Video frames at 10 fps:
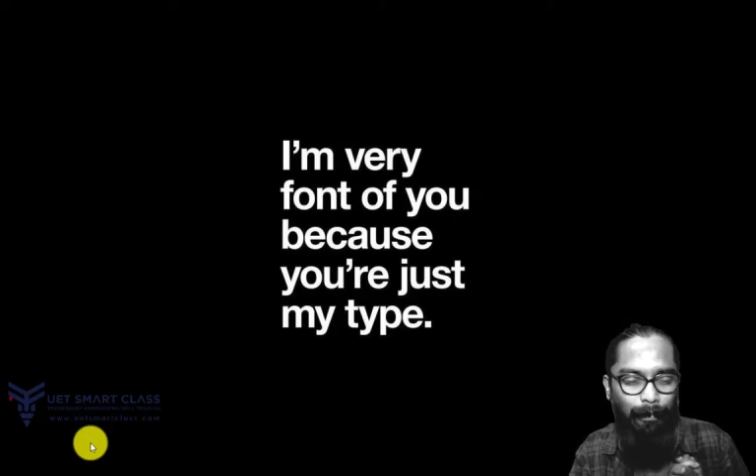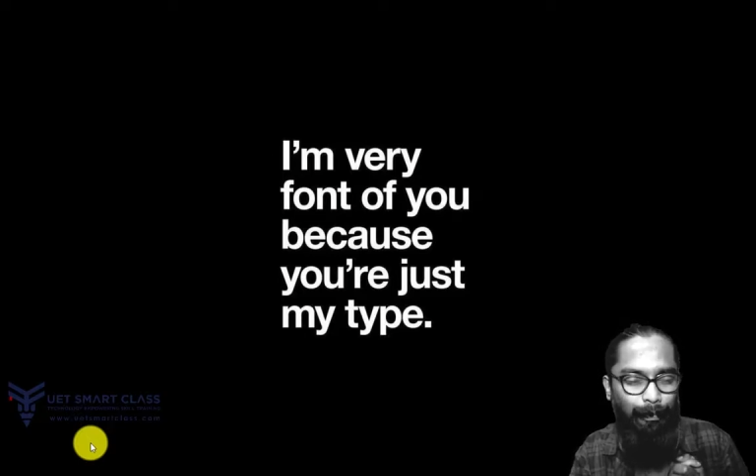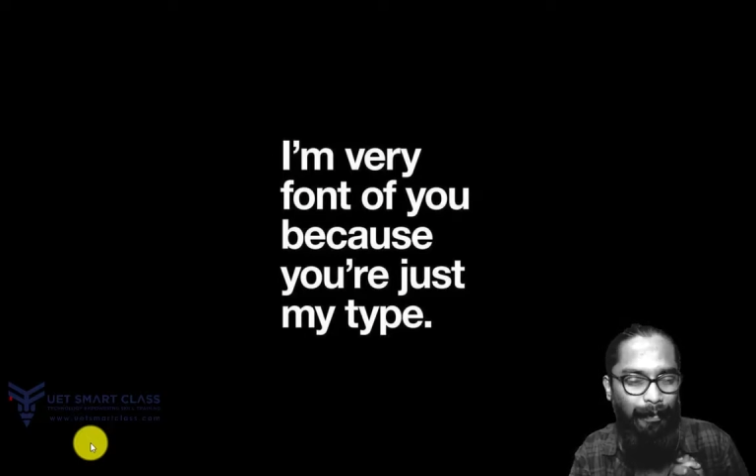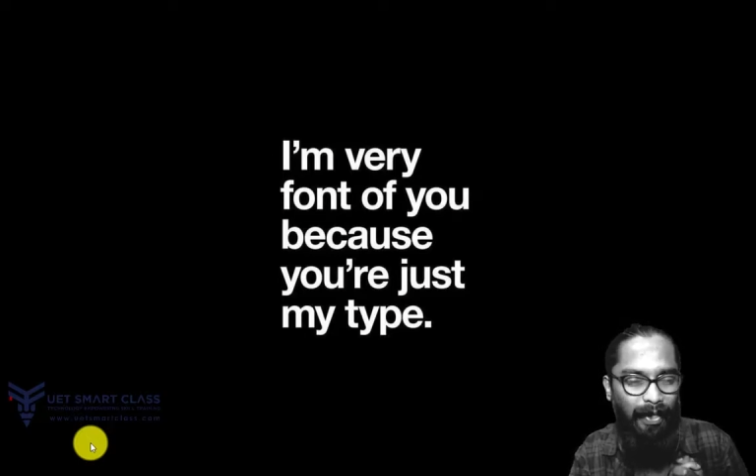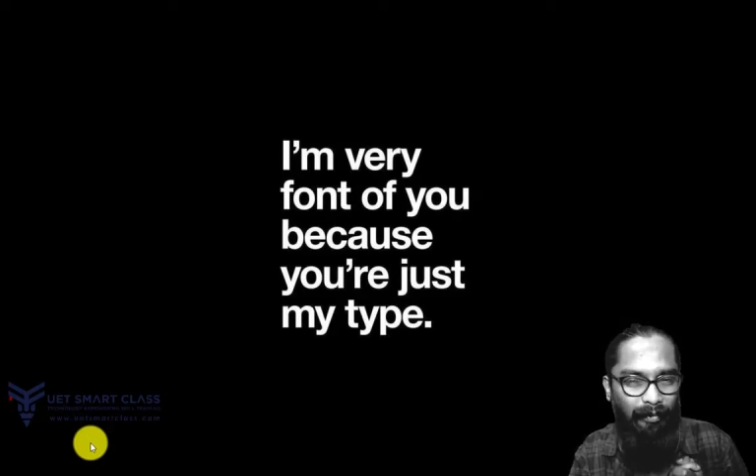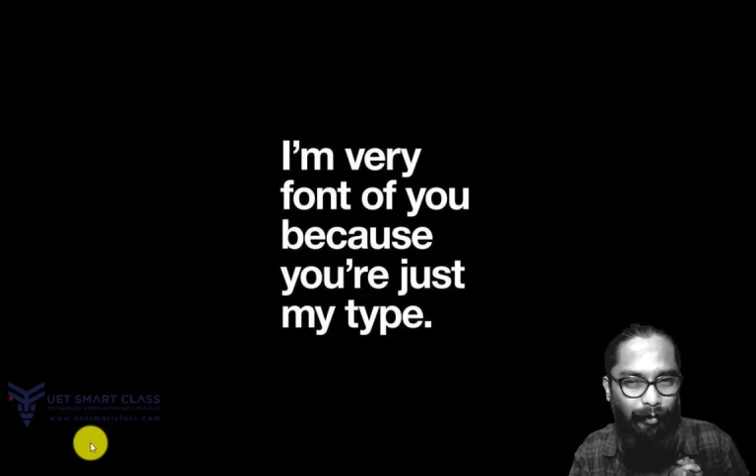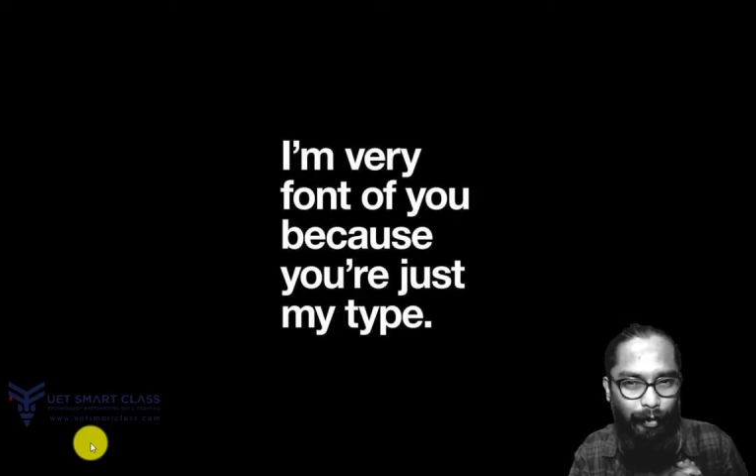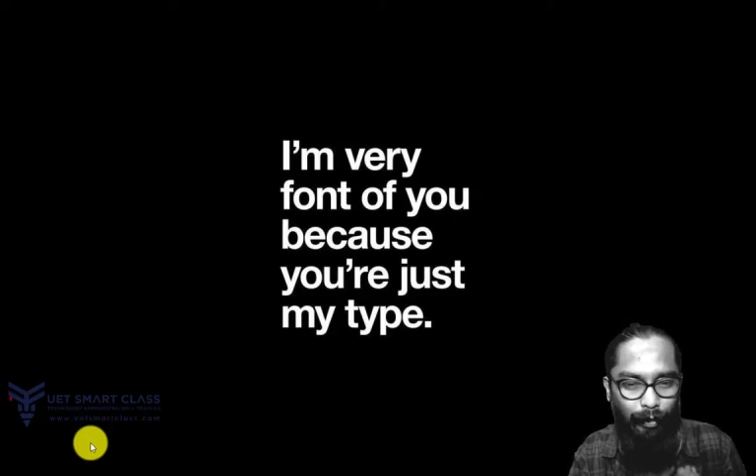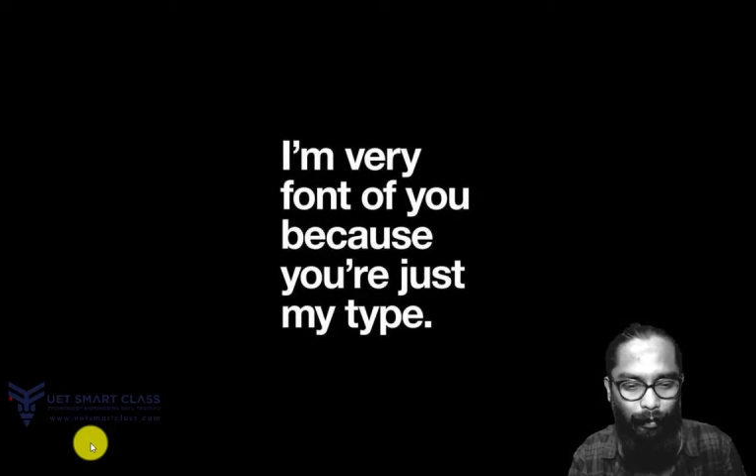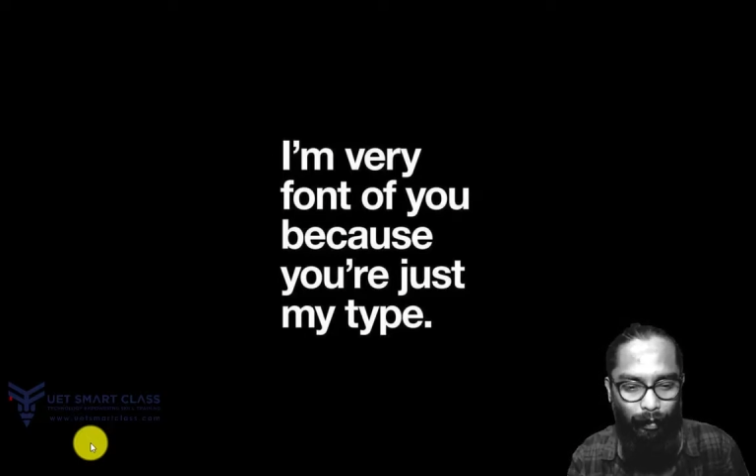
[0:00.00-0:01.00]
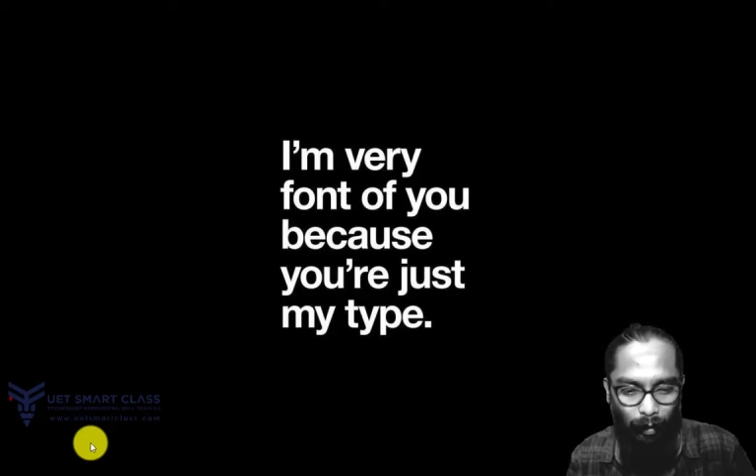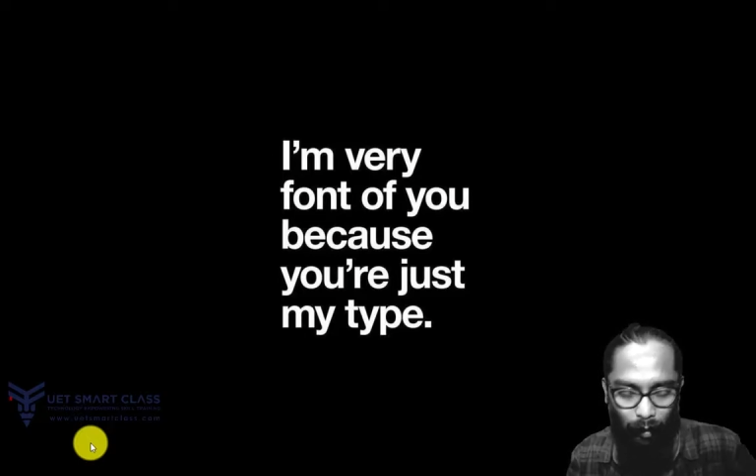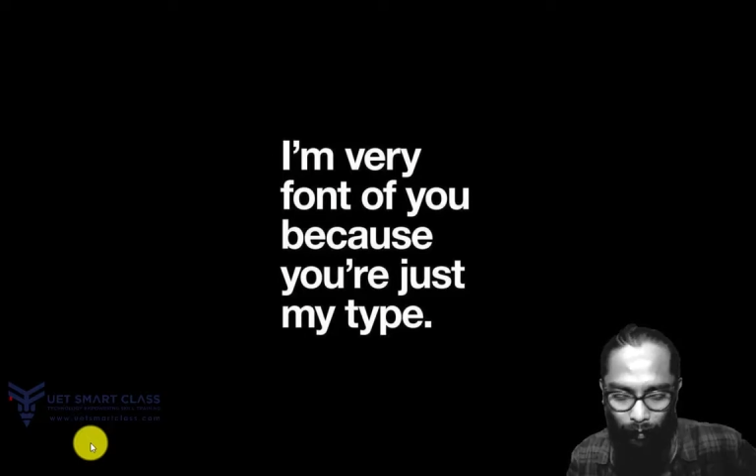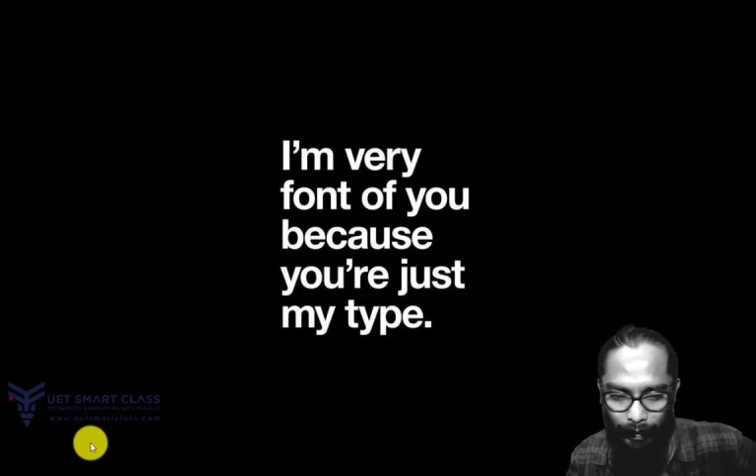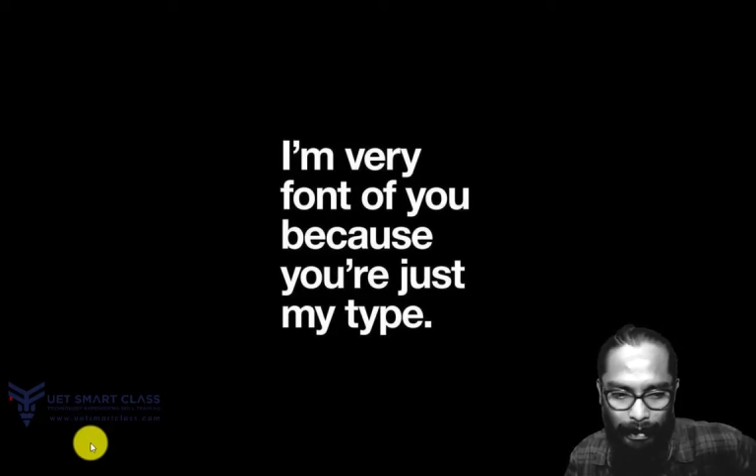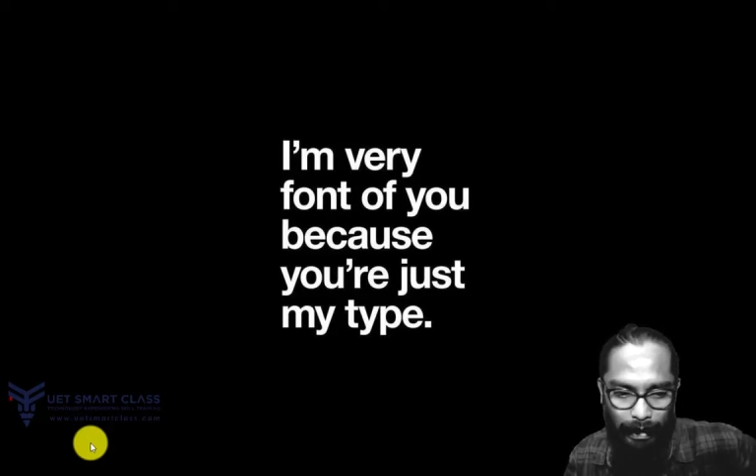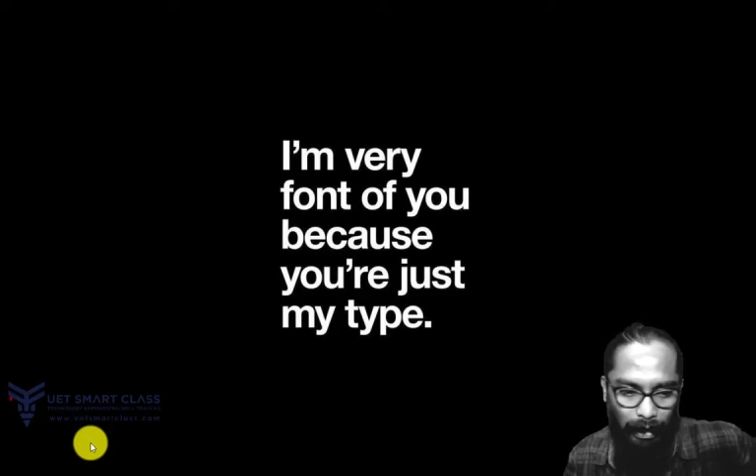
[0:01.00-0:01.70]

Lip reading: main video. All right.